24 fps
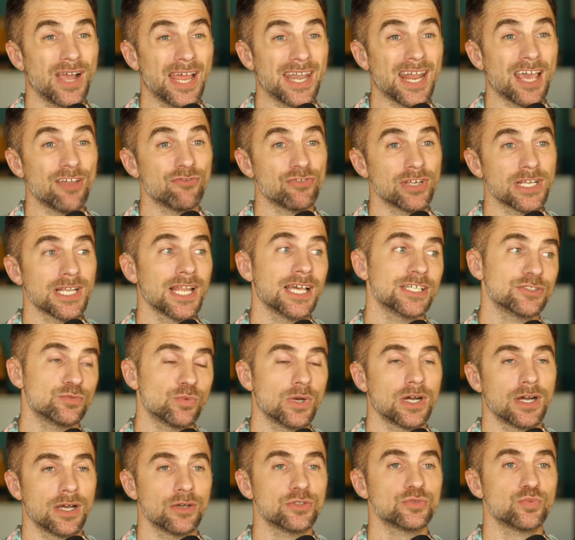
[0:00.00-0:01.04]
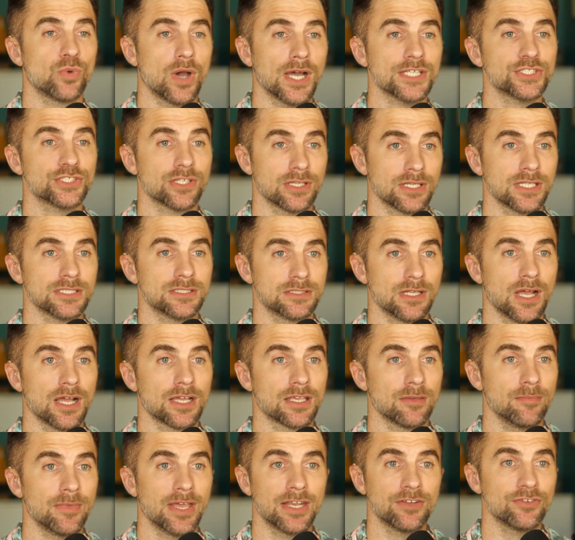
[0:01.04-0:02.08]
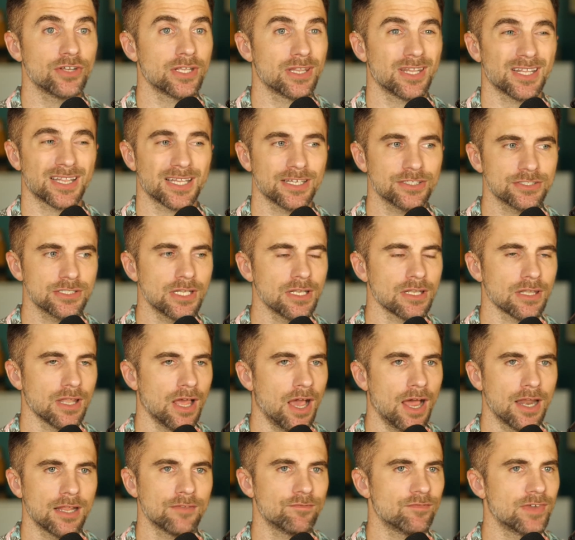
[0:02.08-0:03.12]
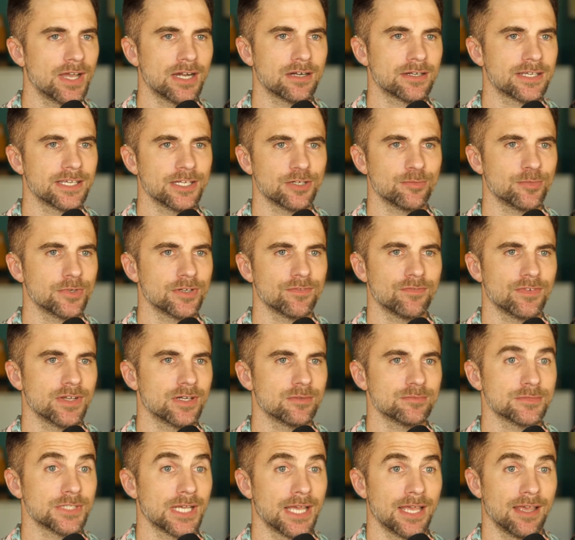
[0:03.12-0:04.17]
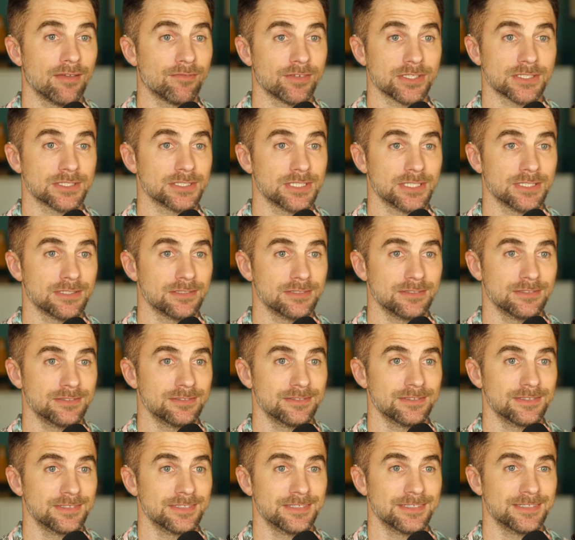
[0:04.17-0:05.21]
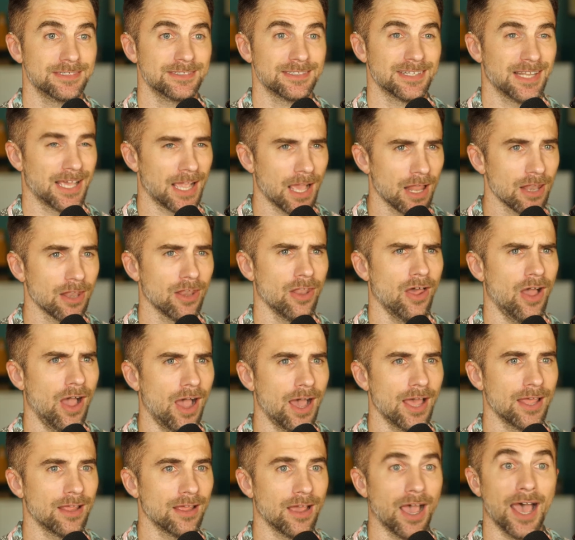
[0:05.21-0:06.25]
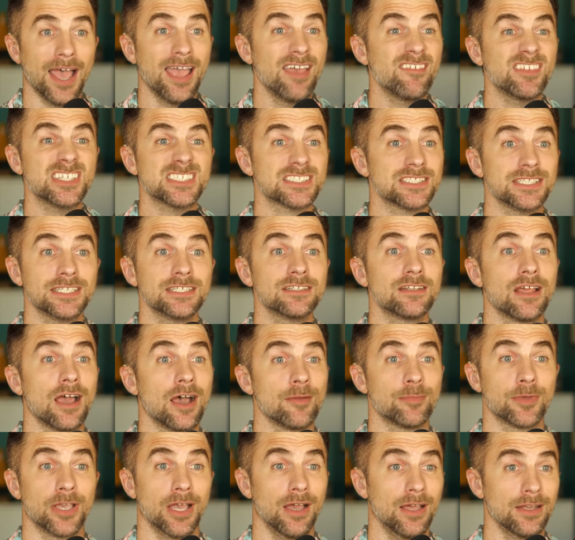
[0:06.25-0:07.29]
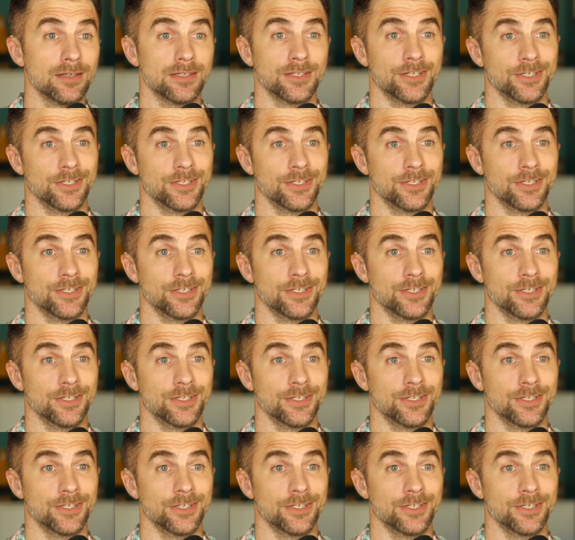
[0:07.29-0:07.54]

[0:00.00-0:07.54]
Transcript: and I realized while I was watching this documentary that there's a lot of Val Kilmer films I haven't seen. Like, a lot. I haven't seen Top Gun,